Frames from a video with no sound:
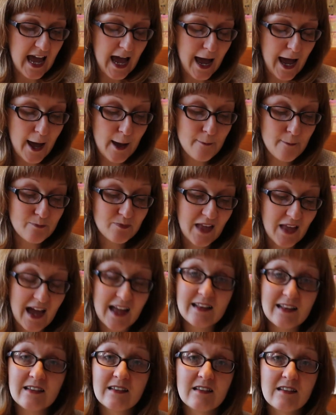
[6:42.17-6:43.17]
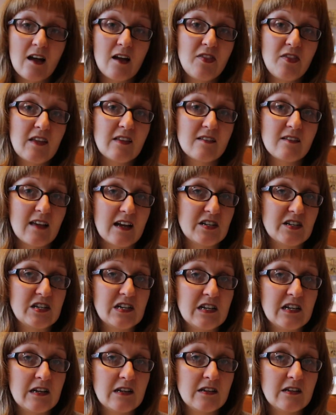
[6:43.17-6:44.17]
And I think the
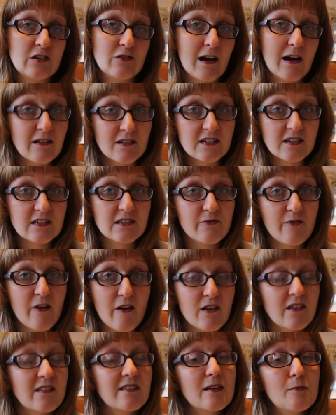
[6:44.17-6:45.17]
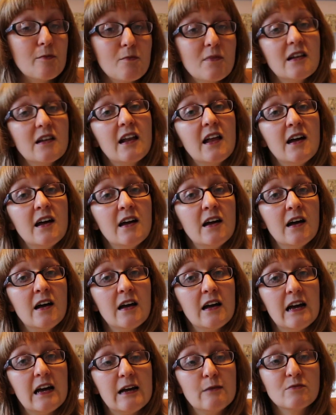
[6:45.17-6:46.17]
Sasha trousers are very similar
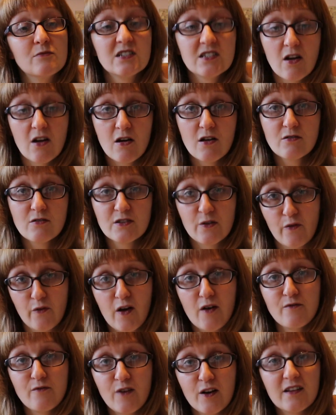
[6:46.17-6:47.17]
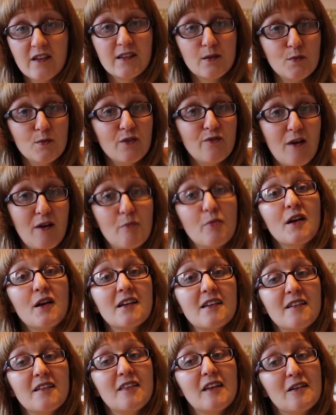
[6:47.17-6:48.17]
style, so if I can find a similar
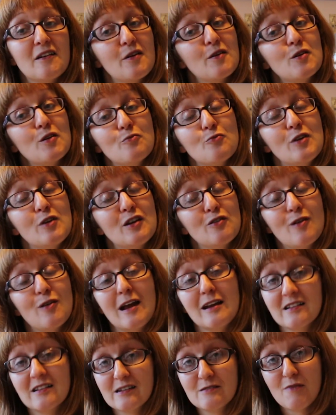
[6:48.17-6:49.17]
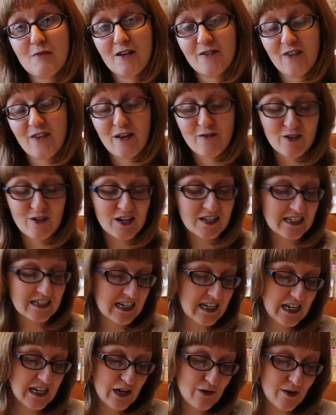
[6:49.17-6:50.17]
fabric, I think I can recreate my favourite
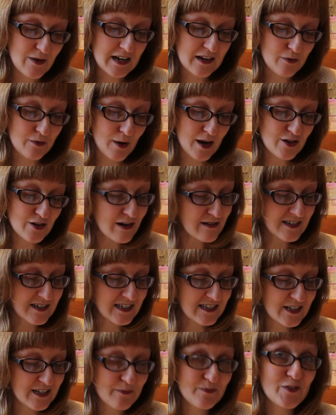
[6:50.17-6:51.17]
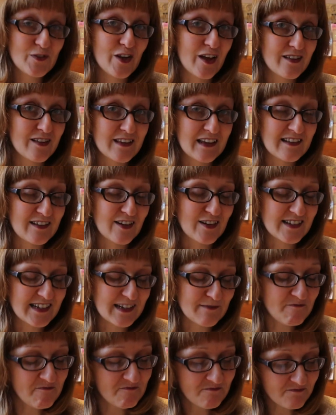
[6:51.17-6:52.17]
ready-to-wear trousers, so that's
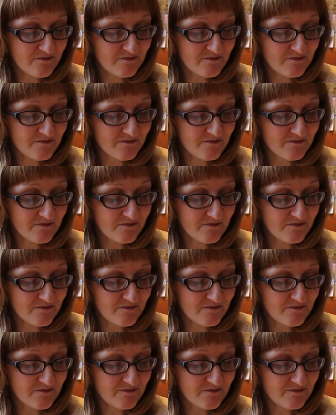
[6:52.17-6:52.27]
exciting.